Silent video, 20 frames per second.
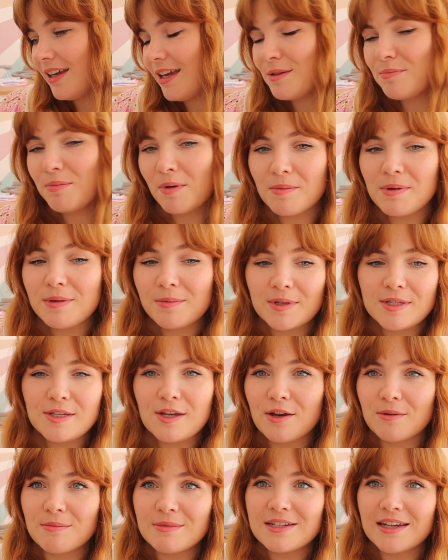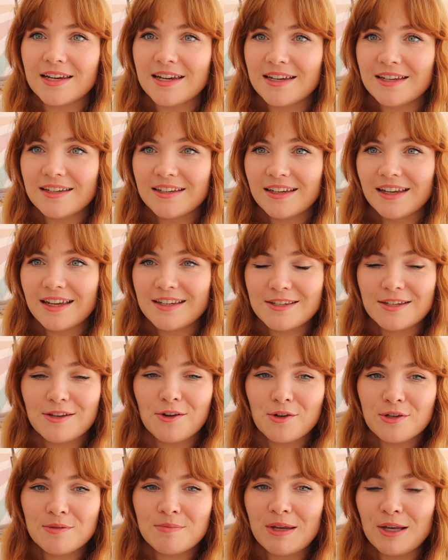is probably my sewing machine. It's
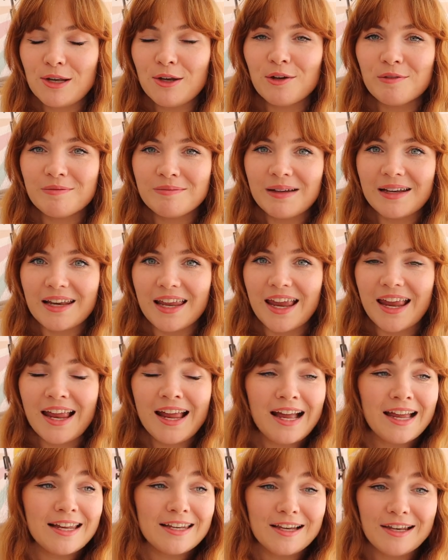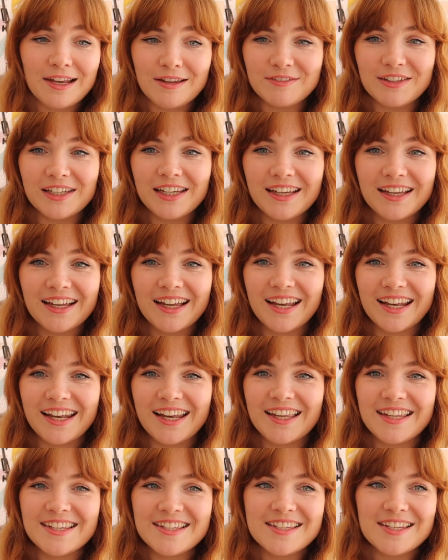cost me a lot of money and I love it
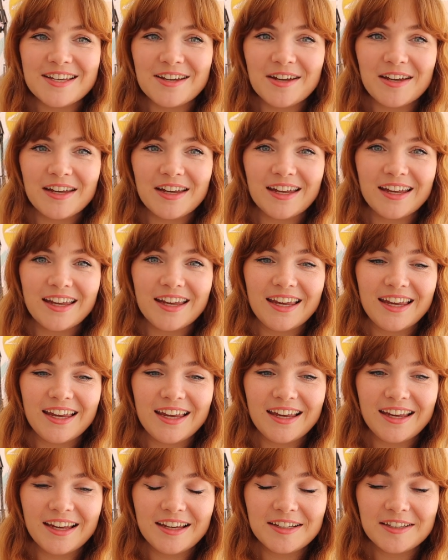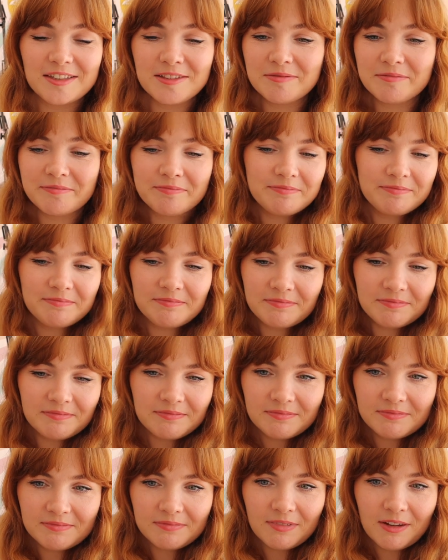and I
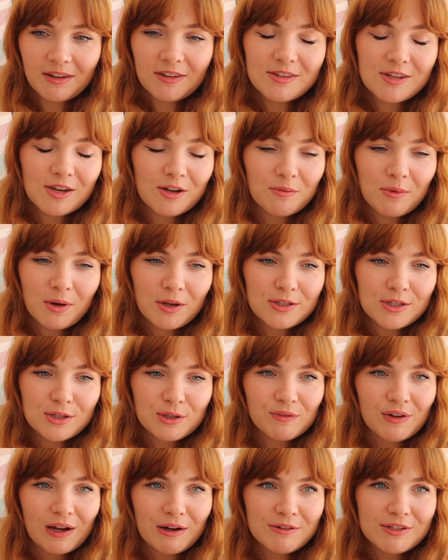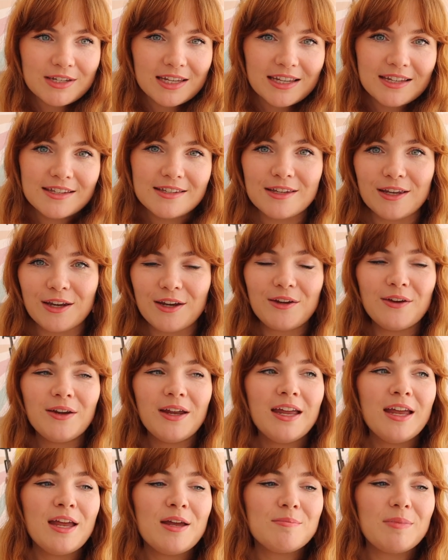don't know what I'd do without it so
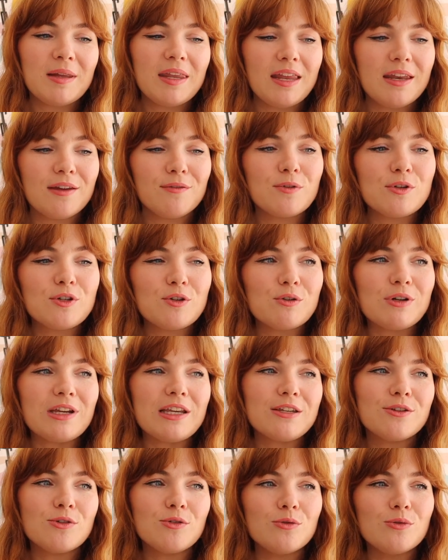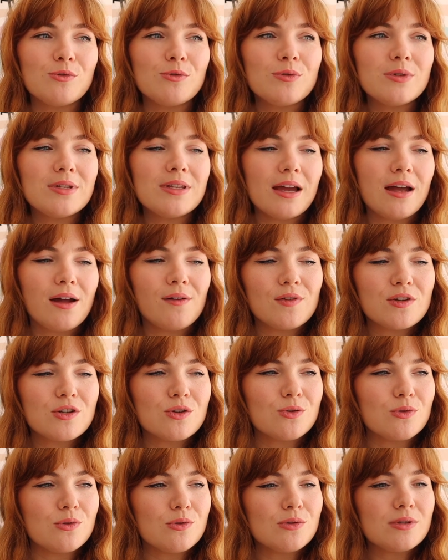but then if we're talking tools like other
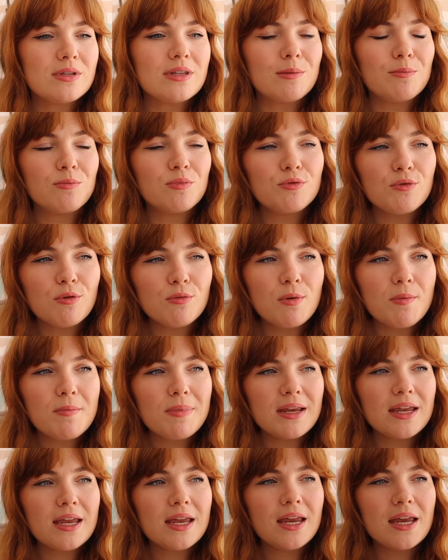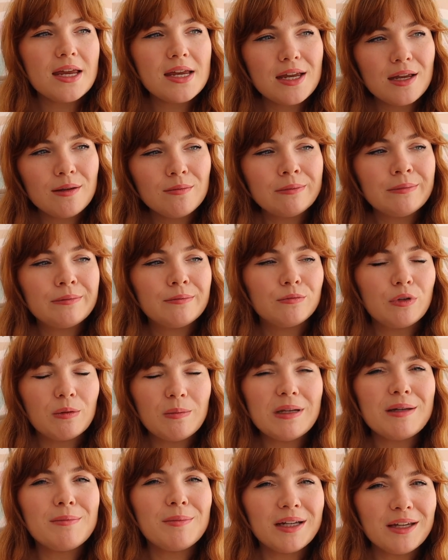tools then probably
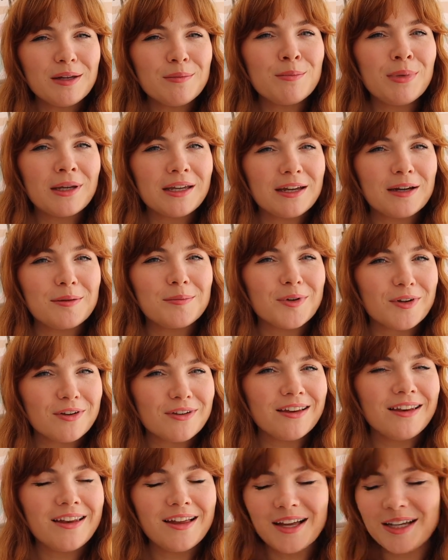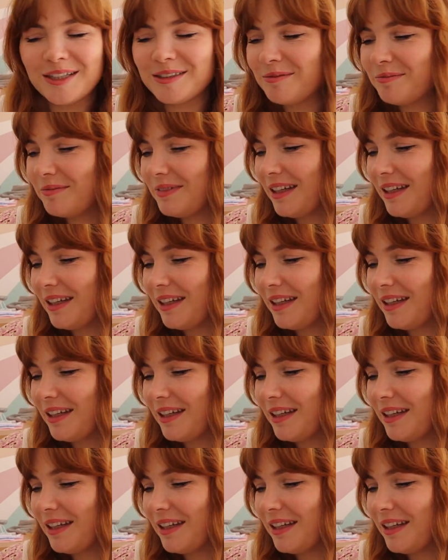probably my unpicker I'm not gonna lie.